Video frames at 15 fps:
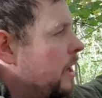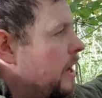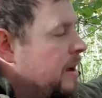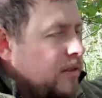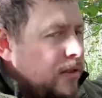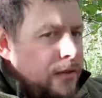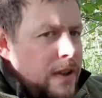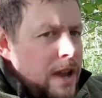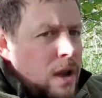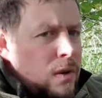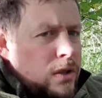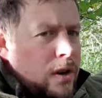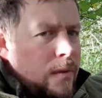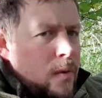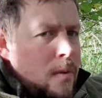in the
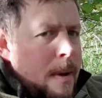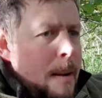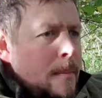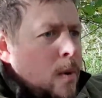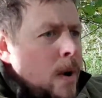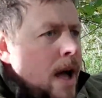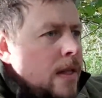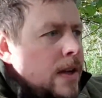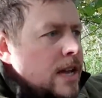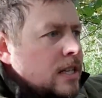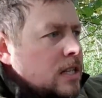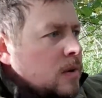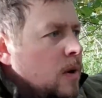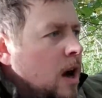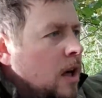future, if we remember where
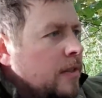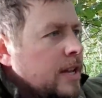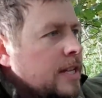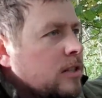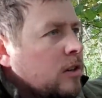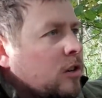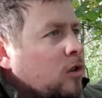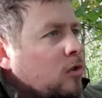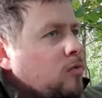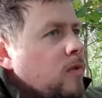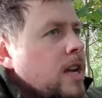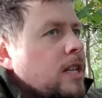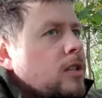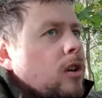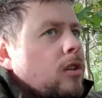these two are, these are good
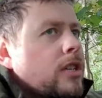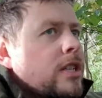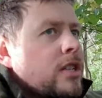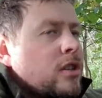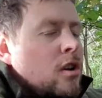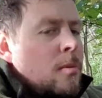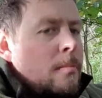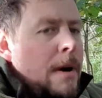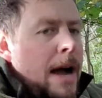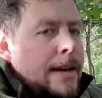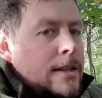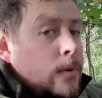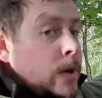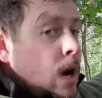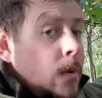resources to come
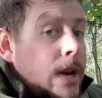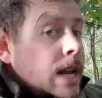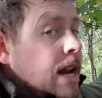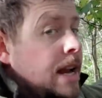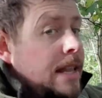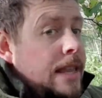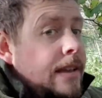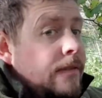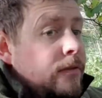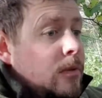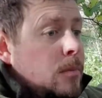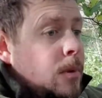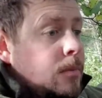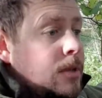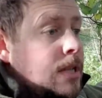back to. We don't need anything
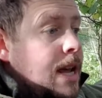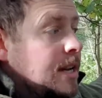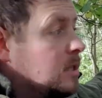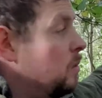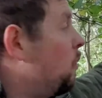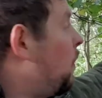from them today, so